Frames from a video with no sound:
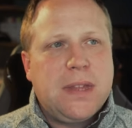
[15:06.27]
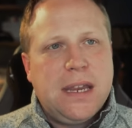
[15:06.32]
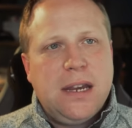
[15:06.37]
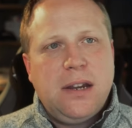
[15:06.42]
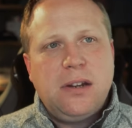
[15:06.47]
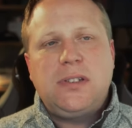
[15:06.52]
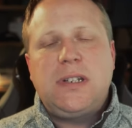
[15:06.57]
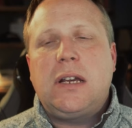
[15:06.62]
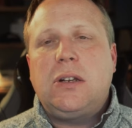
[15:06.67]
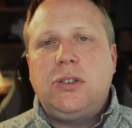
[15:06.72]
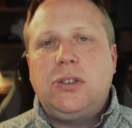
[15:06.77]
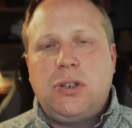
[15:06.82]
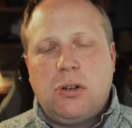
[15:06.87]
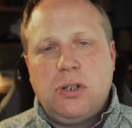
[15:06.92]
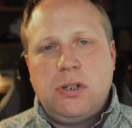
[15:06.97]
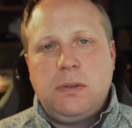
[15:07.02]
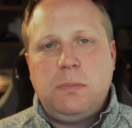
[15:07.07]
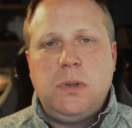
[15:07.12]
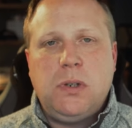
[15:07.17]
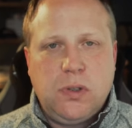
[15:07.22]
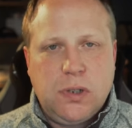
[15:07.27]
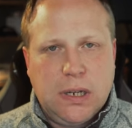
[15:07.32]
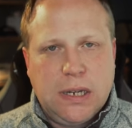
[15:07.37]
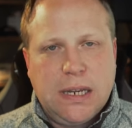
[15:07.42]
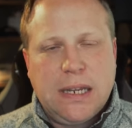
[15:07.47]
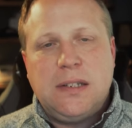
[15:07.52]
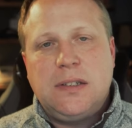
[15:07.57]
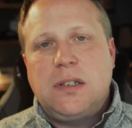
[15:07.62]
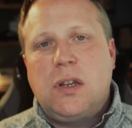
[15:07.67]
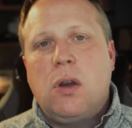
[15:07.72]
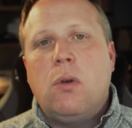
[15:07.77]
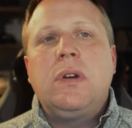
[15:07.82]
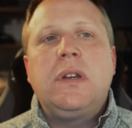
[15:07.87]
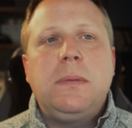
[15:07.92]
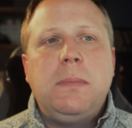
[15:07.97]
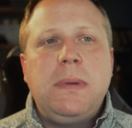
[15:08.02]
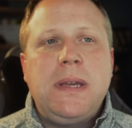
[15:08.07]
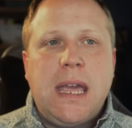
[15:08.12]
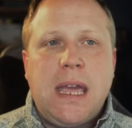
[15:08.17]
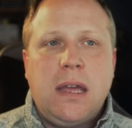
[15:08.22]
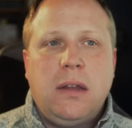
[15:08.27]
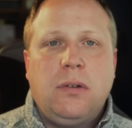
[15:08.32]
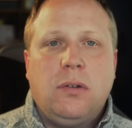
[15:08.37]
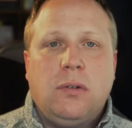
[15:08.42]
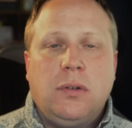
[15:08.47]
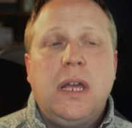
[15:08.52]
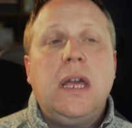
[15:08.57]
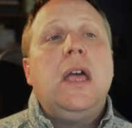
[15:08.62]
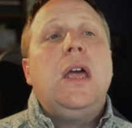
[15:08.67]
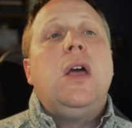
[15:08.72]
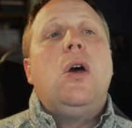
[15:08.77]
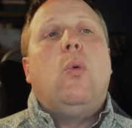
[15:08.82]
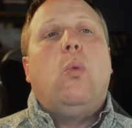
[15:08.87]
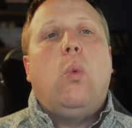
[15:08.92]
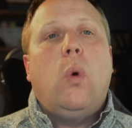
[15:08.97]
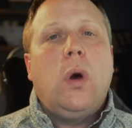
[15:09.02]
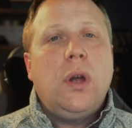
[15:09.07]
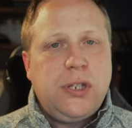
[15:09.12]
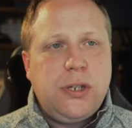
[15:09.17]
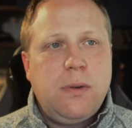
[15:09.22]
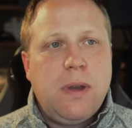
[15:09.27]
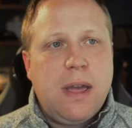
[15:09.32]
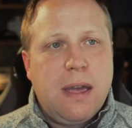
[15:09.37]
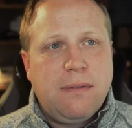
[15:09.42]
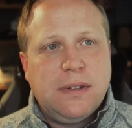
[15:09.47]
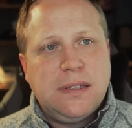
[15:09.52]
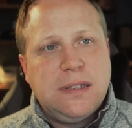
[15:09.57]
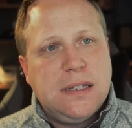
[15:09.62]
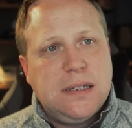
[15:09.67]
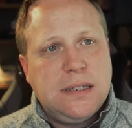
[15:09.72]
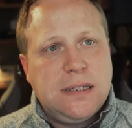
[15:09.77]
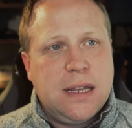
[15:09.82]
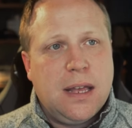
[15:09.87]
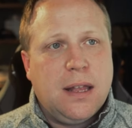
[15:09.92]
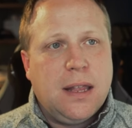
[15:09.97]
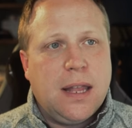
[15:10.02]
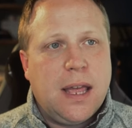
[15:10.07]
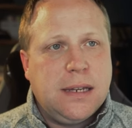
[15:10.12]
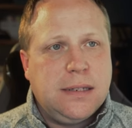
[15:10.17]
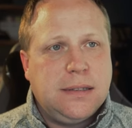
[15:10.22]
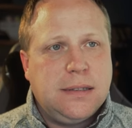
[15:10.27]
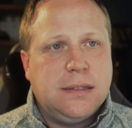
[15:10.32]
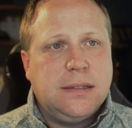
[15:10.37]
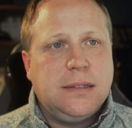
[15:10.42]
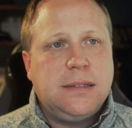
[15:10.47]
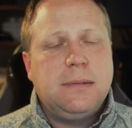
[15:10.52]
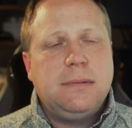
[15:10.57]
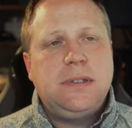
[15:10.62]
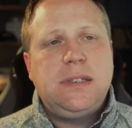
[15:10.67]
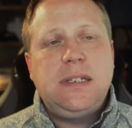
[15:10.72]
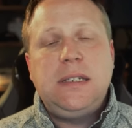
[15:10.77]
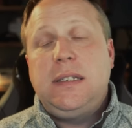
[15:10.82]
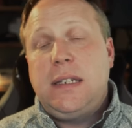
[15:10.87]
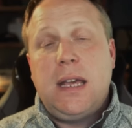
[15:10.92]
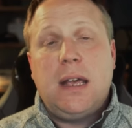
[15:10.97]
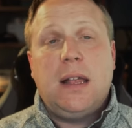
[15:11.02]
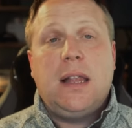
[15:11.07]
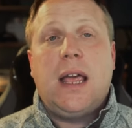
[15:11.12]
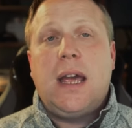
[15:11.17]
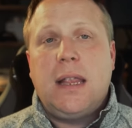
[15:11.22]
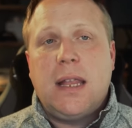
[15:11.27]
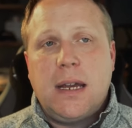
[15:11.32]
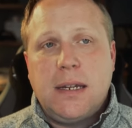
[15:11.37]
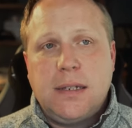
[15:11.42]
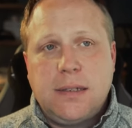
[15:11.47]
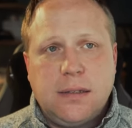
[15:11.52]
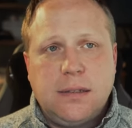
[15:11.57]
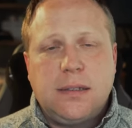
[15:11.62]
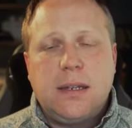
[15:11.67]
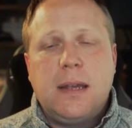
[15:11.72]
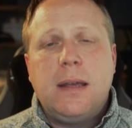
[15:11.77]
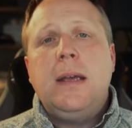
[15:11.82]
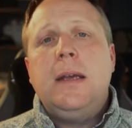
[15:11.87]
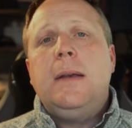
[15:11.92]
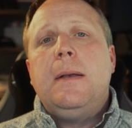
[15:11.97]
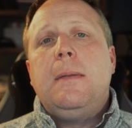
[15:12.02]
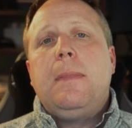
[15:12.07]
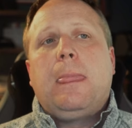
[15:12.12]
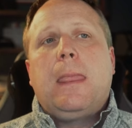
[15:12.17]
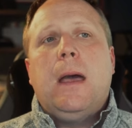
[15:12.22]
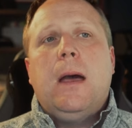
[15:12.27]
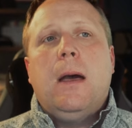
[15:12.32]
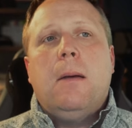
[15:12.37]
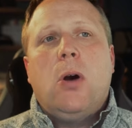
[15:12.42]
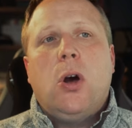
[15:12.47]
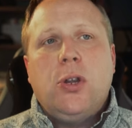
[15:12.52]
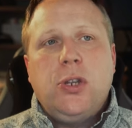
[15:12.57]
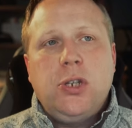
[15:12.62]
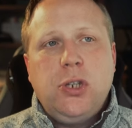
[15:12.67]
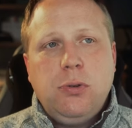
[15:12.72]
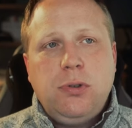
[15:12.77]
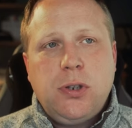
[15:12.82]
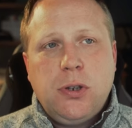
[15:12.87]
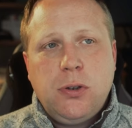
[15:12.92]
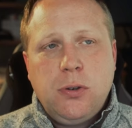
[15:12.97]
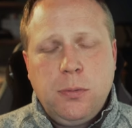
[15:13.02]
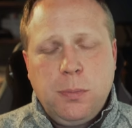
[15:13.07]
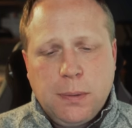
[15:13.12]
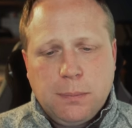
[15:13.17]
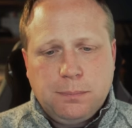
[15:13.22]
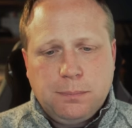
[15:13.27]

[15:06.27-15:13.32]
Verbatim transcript: here's how church music is going to be handled once you have a CCL license, CCLI license. Um, on YouTube,